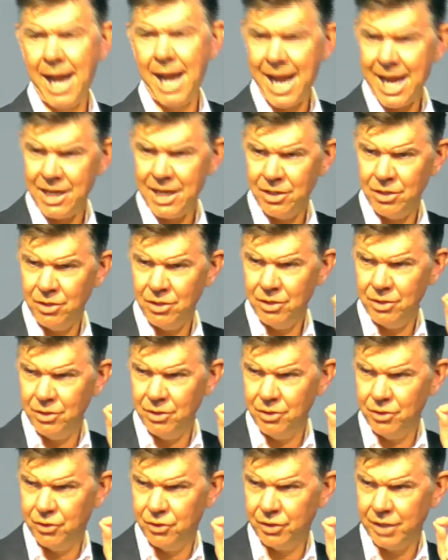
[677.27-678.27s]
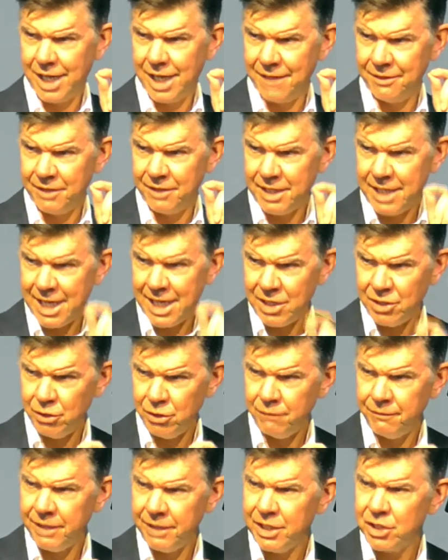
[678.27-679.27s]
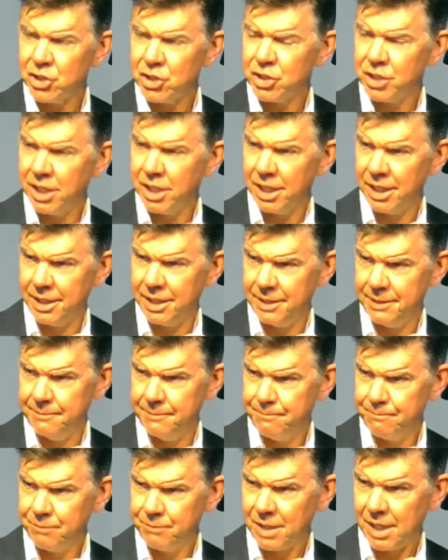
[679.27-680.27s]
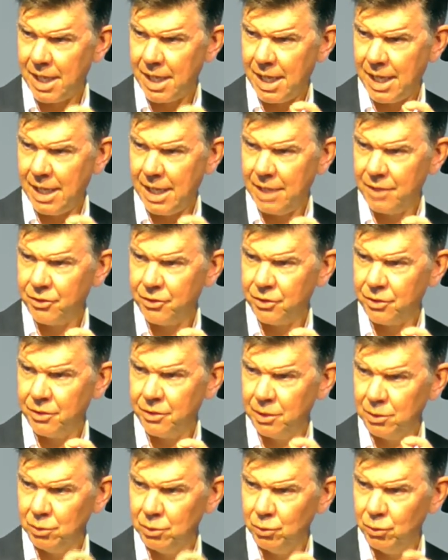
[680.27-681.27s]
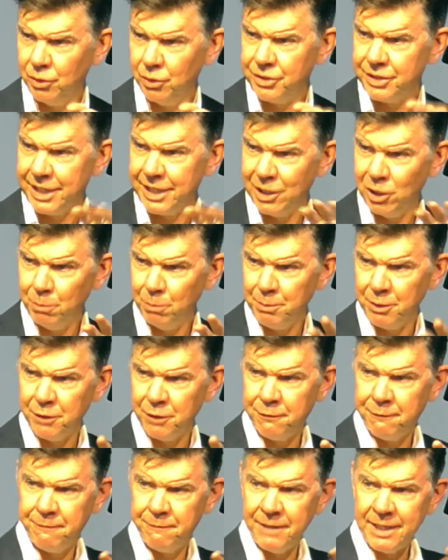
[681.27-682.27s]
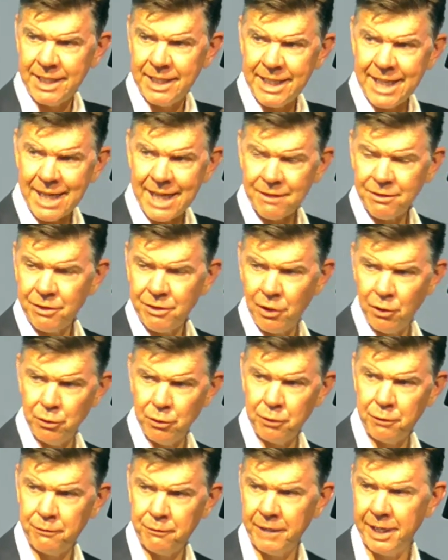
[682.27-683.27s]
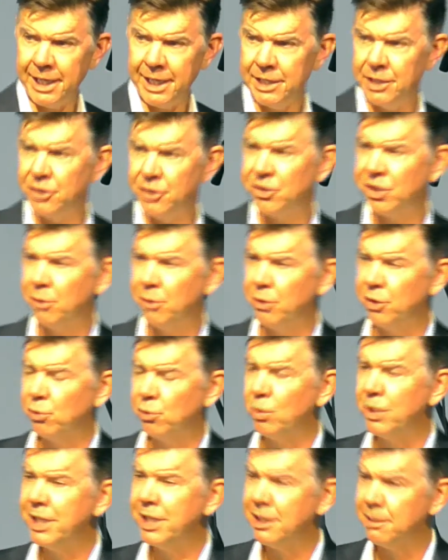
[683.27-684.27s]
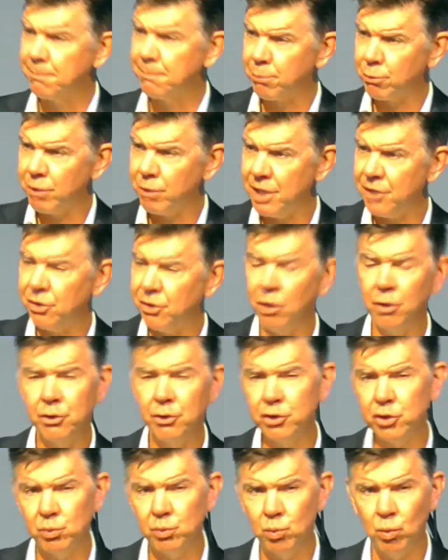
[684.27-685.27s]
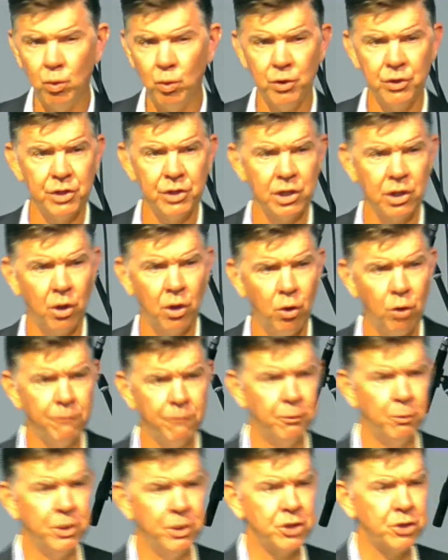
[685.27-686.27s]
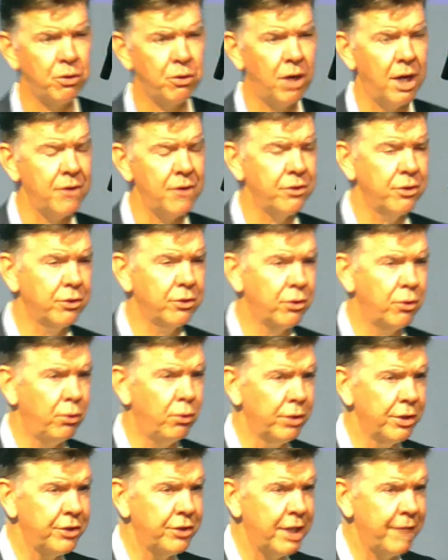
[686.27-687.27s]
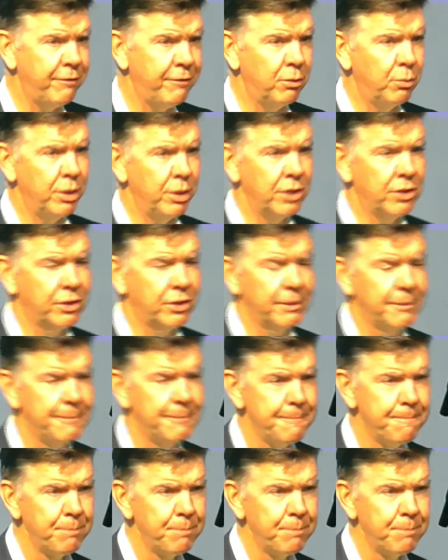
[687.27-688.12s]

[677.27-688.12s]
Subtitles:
and at the end of each day ask the Lord to help us forget those failures so as we can press on towards the goal for which Christ has called us heavenwards,